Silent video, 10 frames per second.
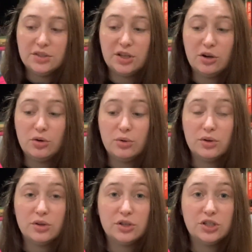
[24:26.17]
So
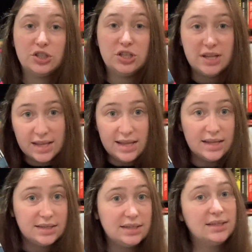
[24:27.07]
she
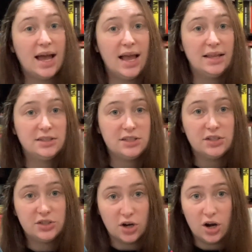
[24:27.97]
decides to
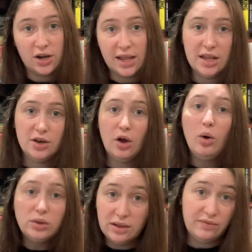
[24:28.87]
start an
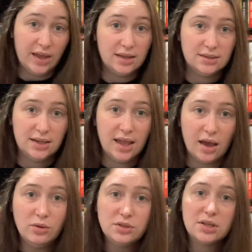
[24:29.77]
OnlyFans
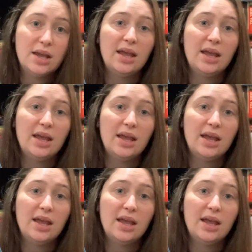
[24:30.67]
account